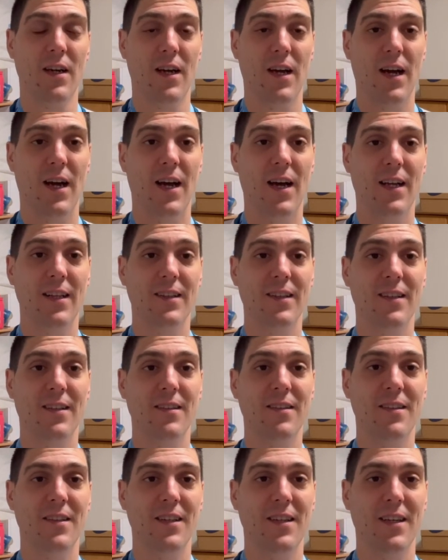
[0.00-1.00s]
And
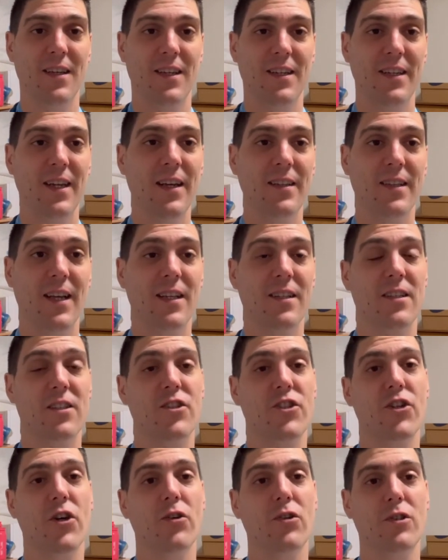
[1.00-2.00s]
yeah, that
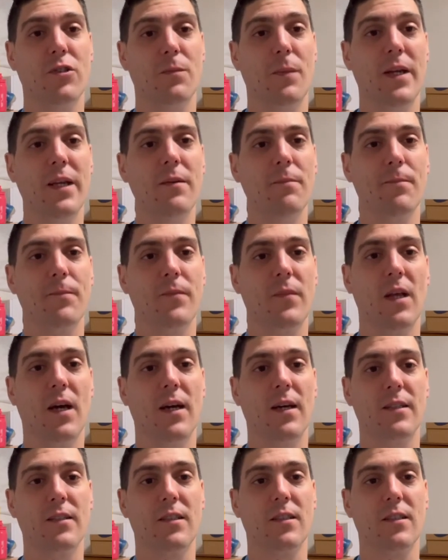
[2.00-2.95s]
shows me that